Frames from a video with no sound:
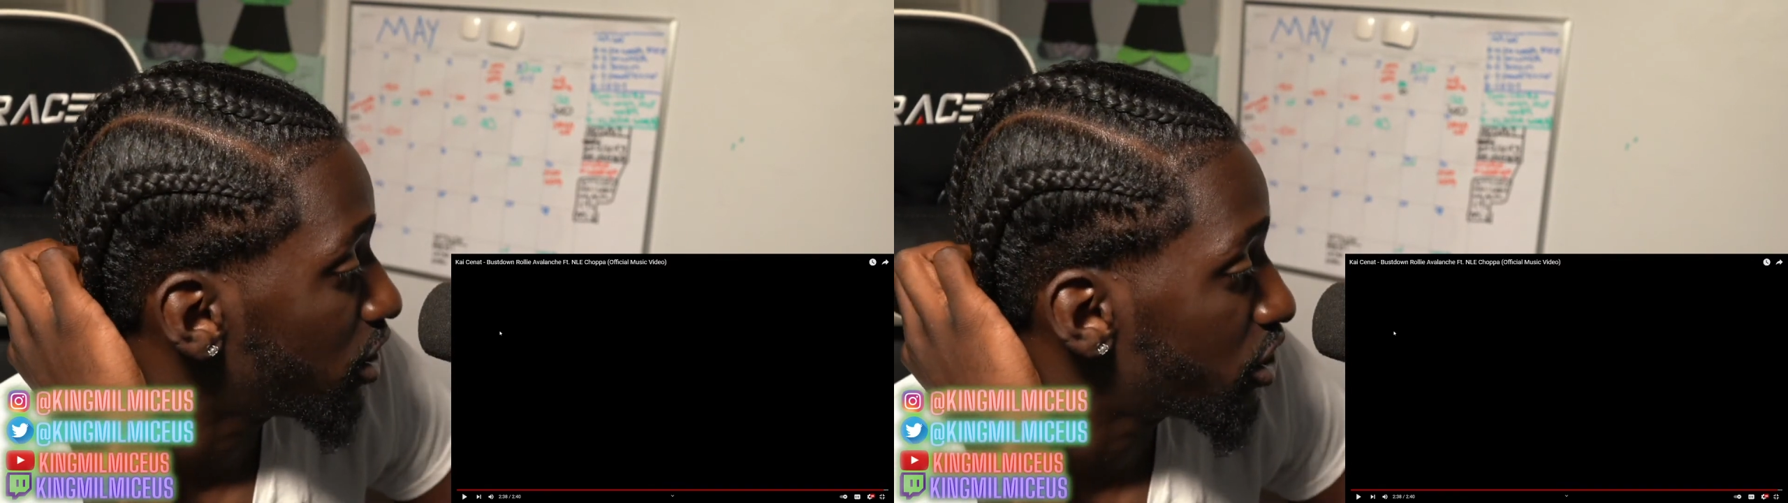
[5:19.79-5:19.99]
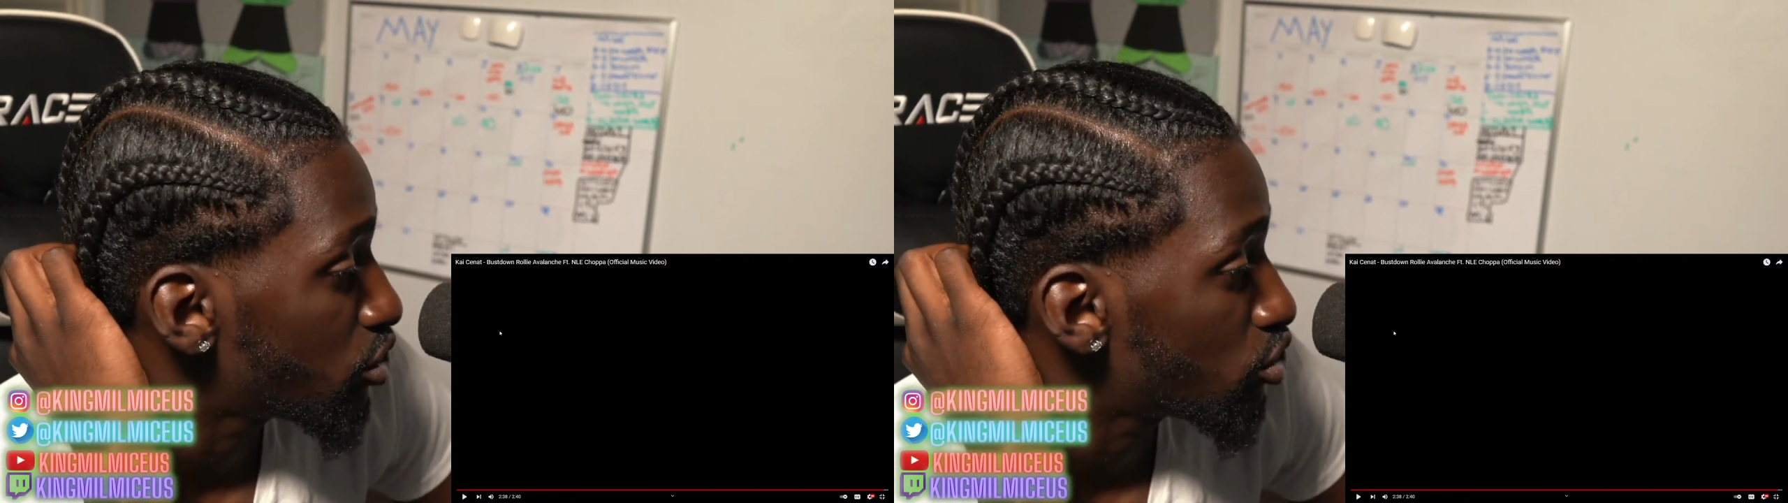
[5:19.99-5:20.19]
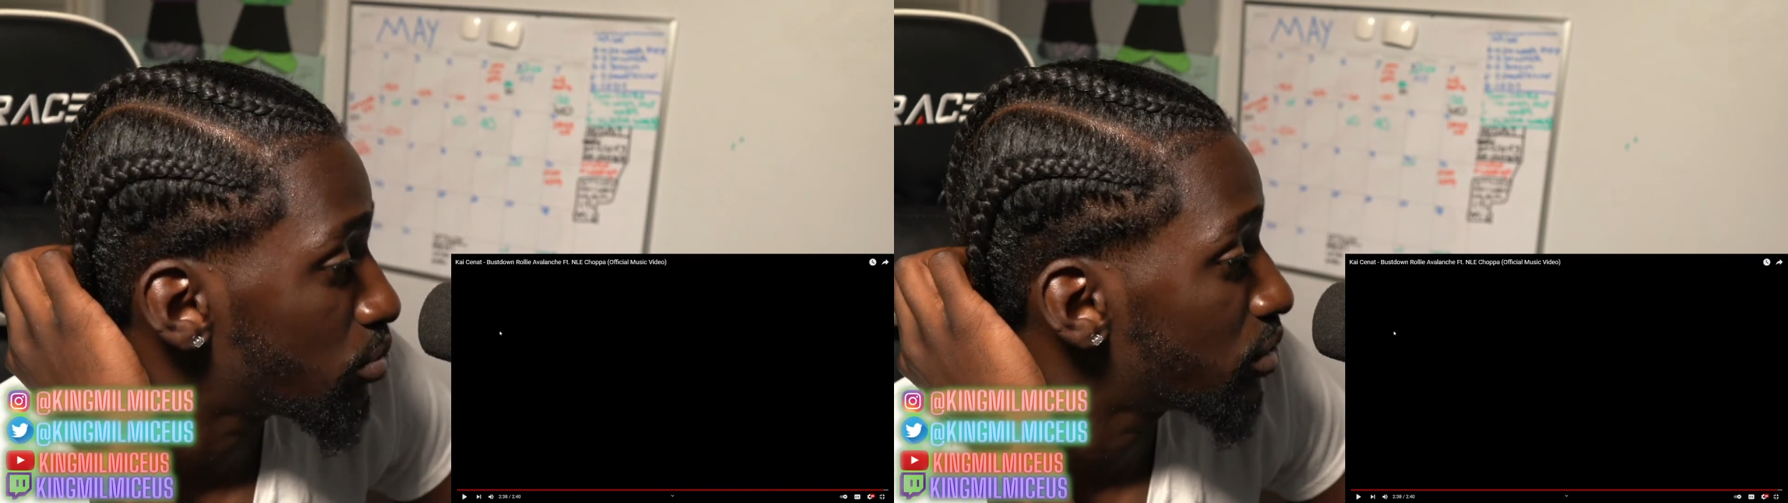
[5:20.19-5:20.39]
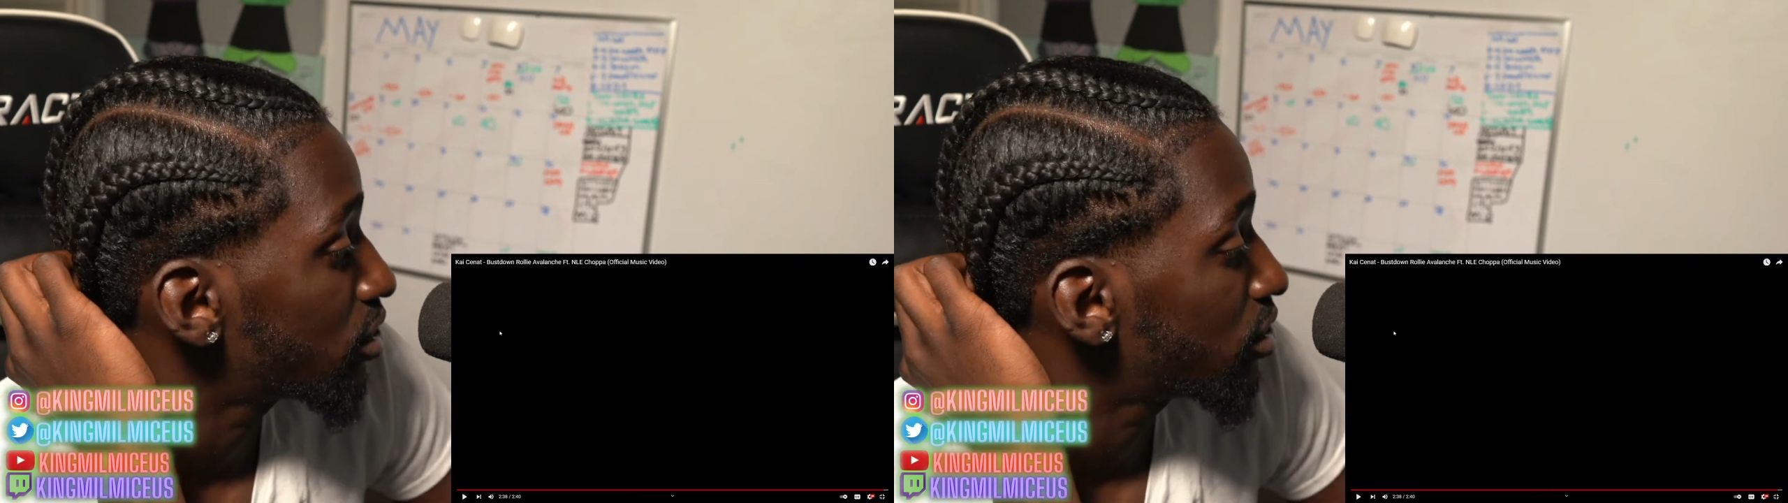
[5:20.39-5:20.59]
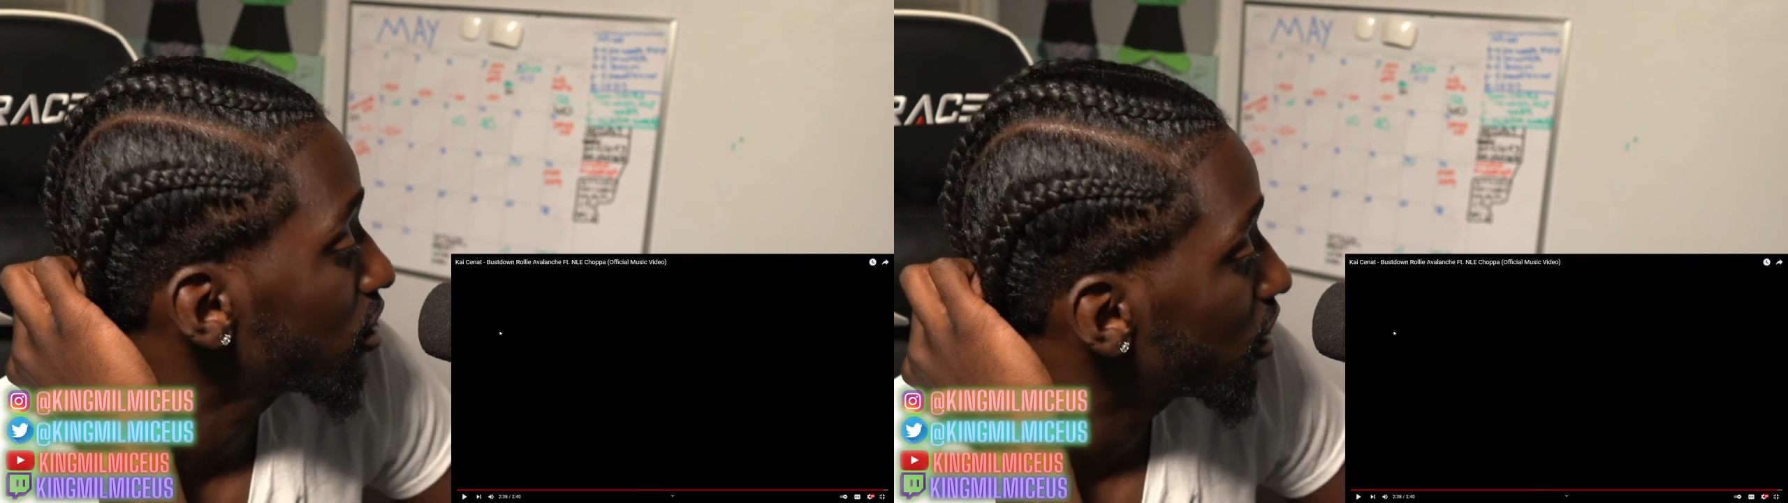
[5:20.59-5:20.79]
These
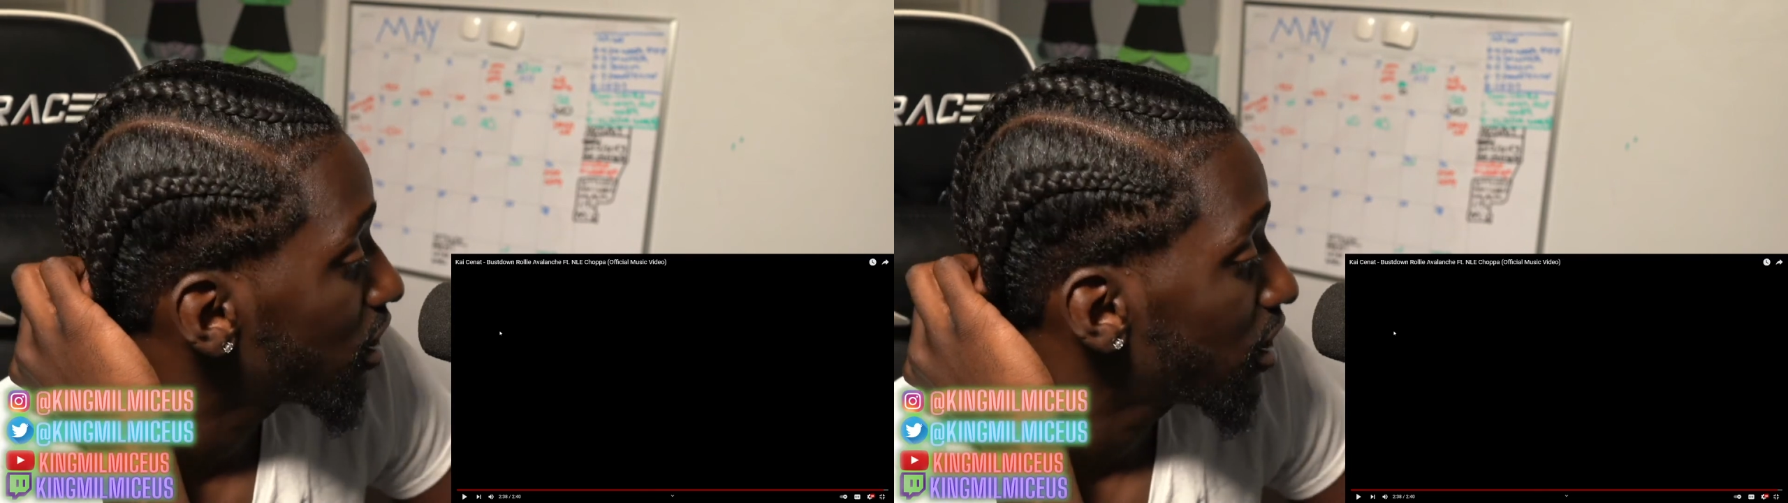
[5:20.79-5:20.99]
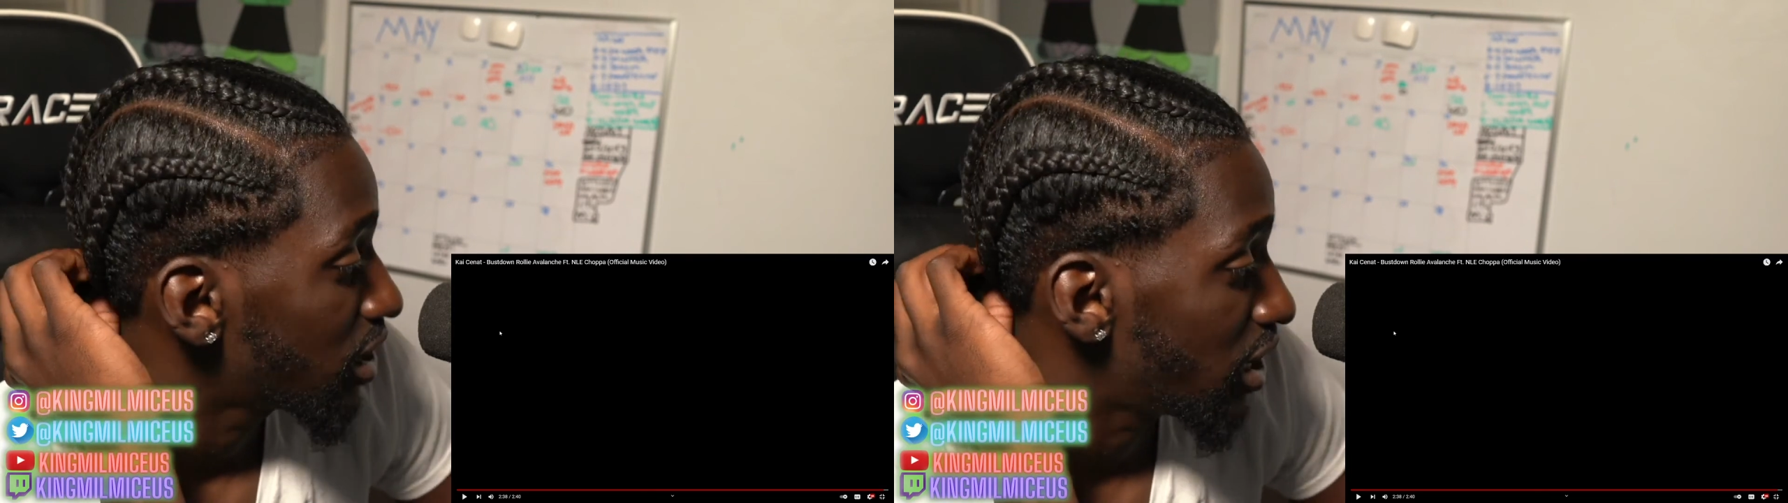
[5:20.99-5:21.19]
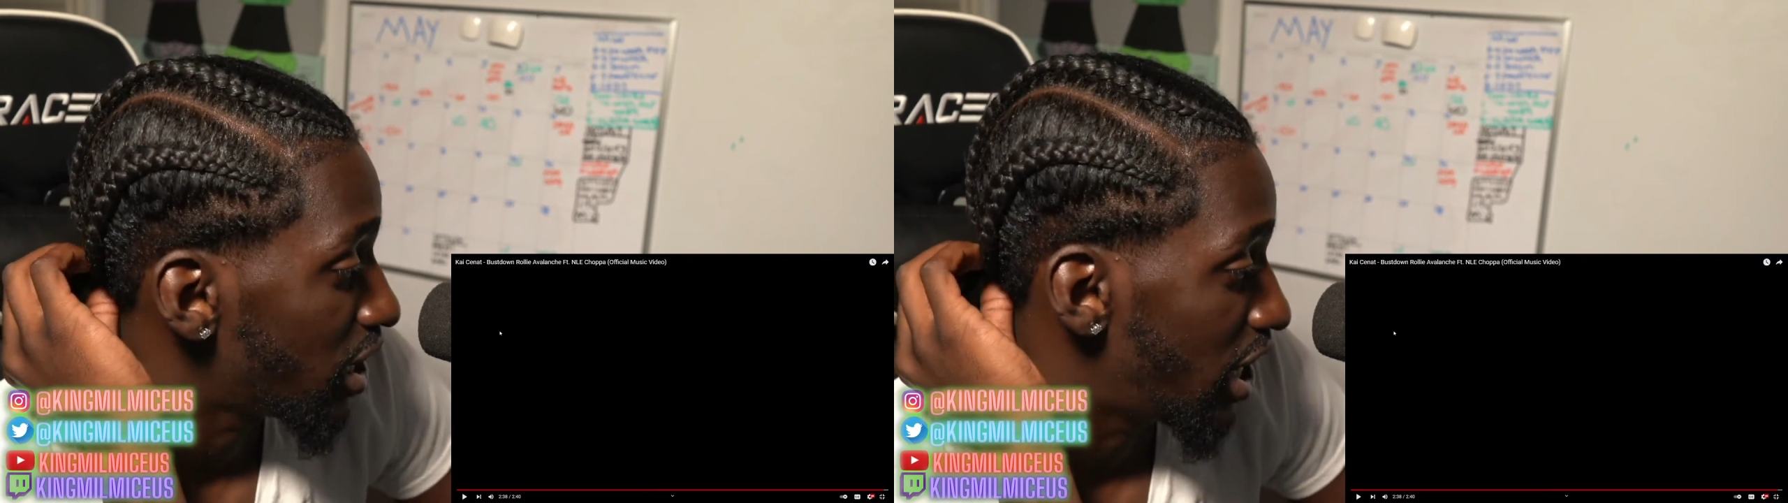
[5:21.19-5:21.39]
YouTubers can